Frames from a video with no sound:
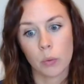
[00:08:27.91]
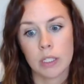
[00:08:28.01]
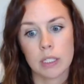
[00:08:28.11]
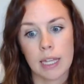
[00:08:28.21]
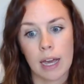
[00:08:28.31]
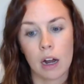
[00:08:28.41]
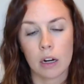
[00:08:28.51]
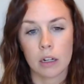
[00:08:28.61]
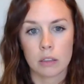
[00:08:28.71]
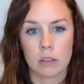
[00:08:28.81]
when
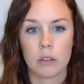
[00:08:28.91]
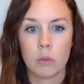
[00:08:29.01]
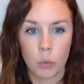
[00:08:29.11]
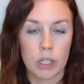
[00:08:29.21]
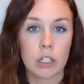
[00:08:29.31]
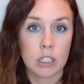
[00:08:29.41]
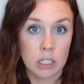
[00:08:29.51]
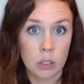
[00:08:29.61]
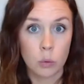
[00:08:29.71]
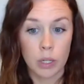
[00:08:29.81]
they're
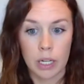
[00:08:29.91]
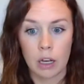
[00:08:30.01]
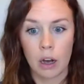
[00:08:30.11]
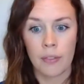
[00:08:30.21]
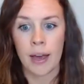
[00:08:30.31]
still working on